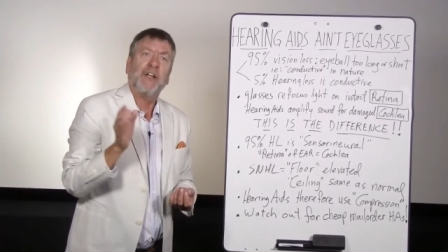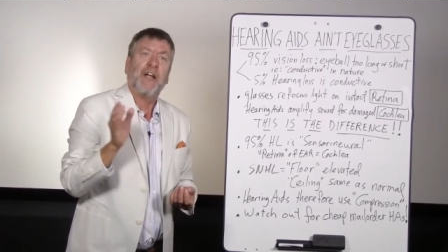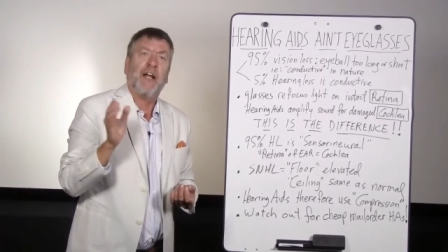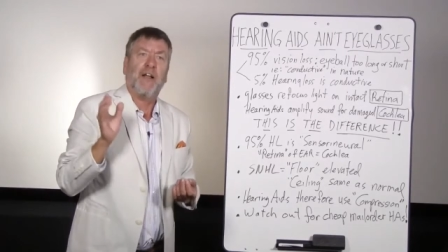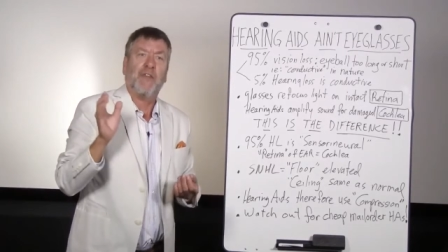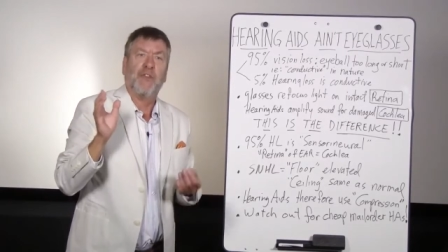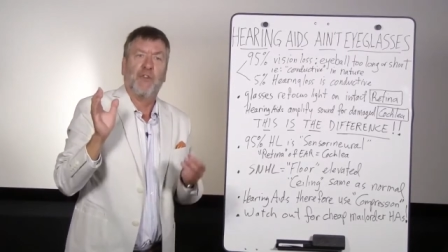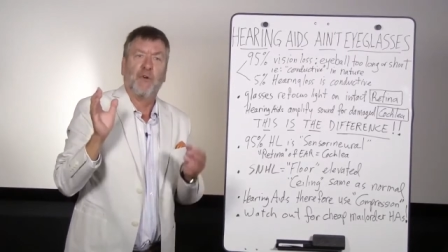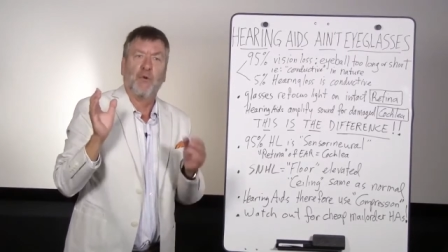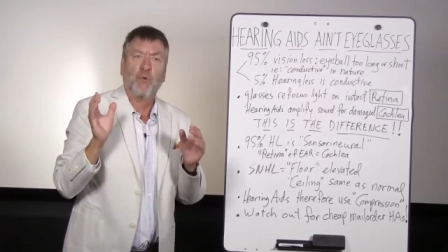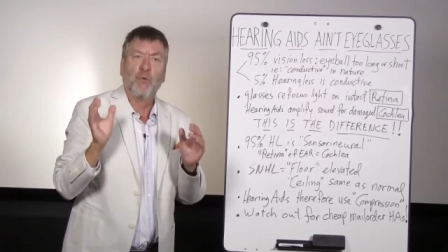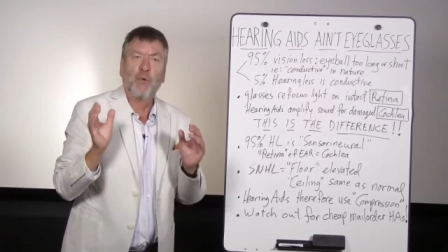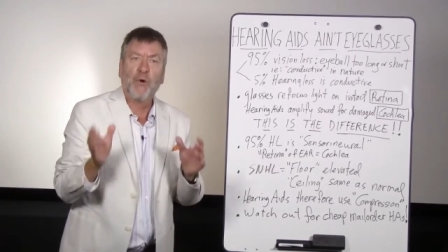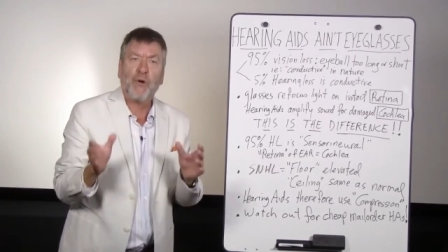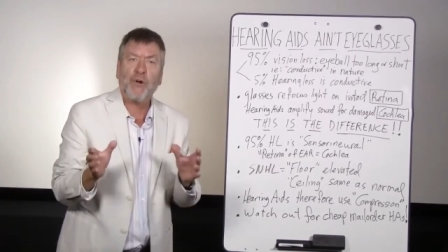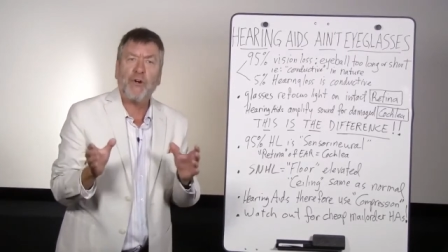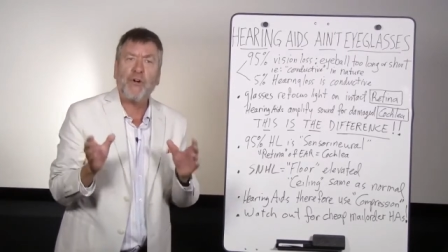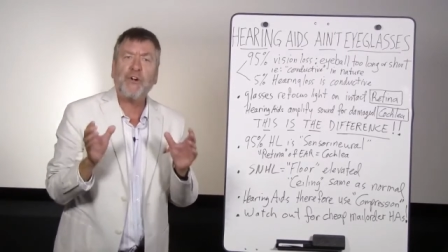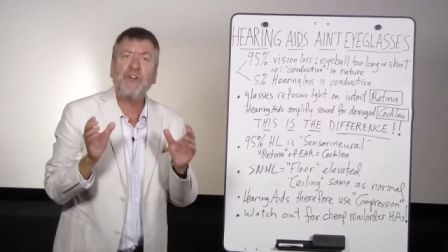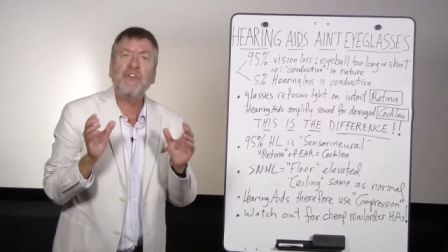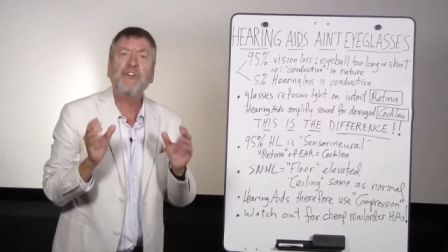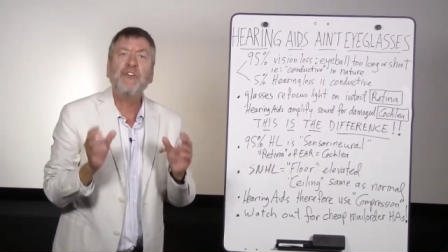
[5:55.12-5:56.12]
And the
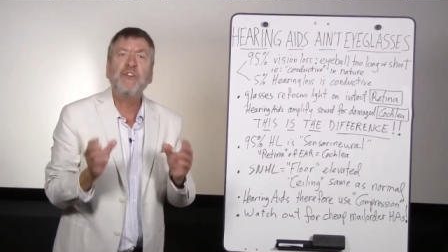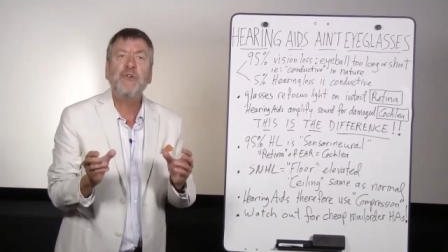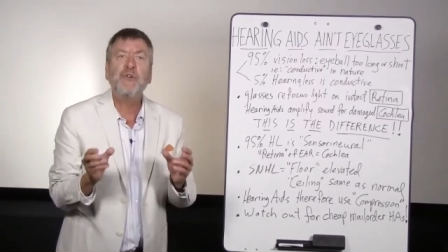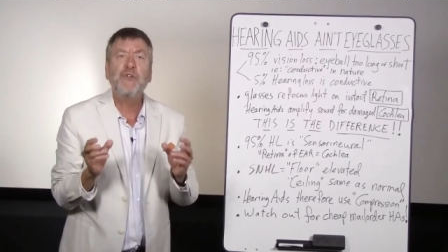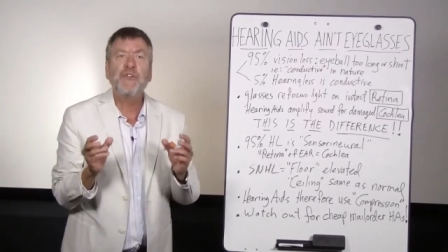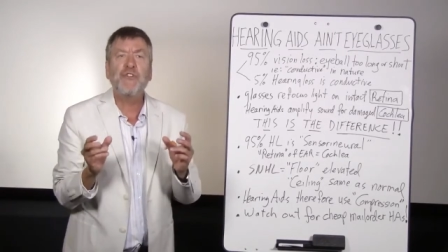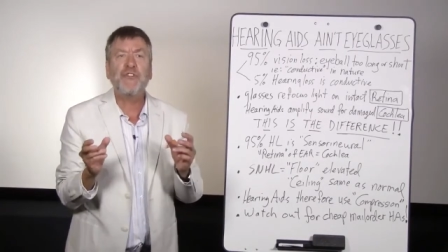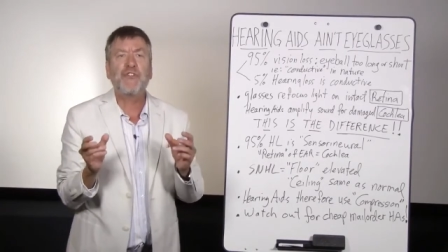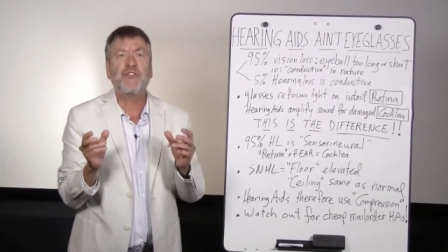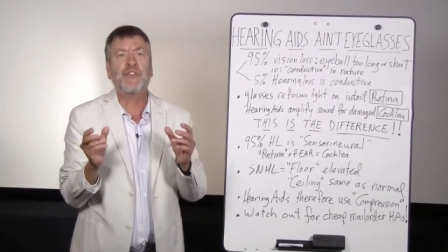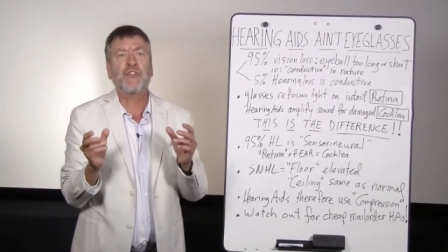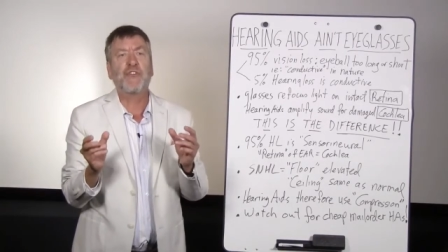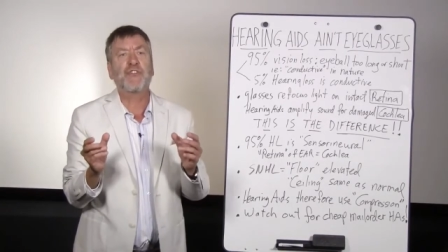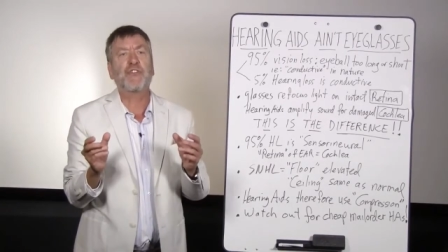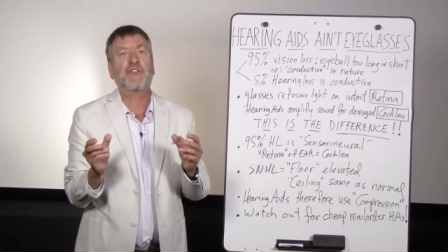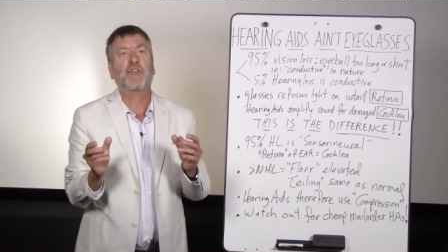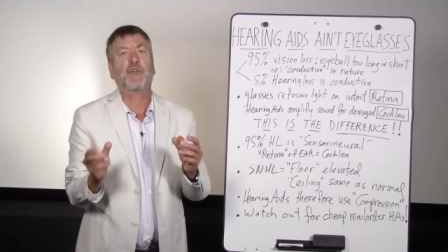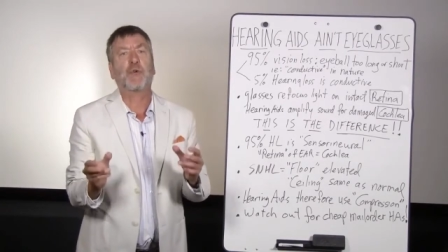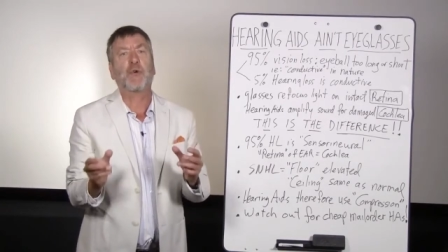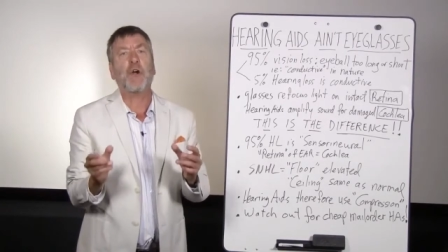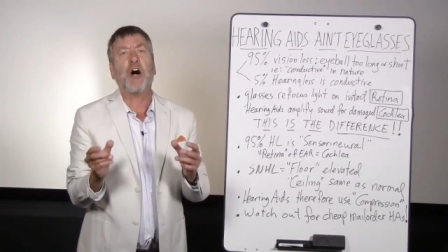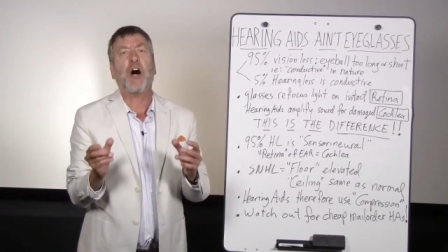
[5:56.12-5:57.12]
word used to
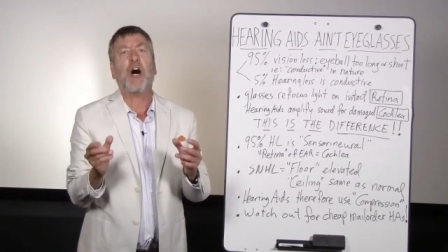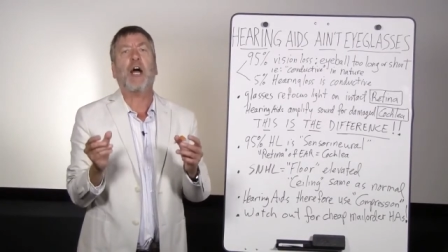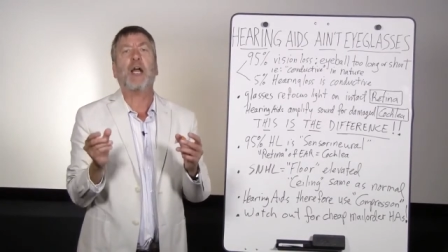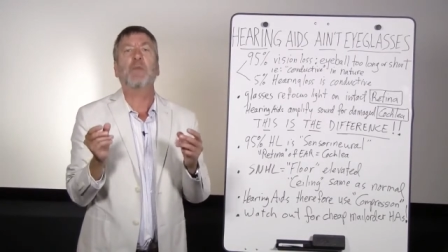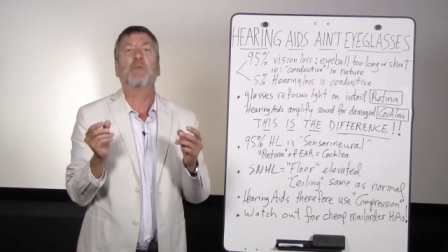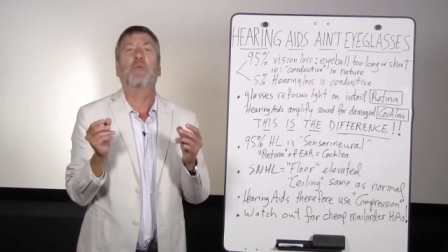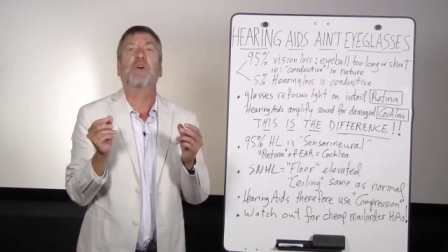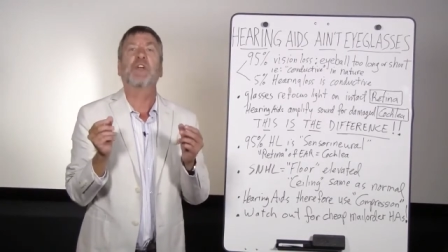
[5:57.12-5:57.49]
describe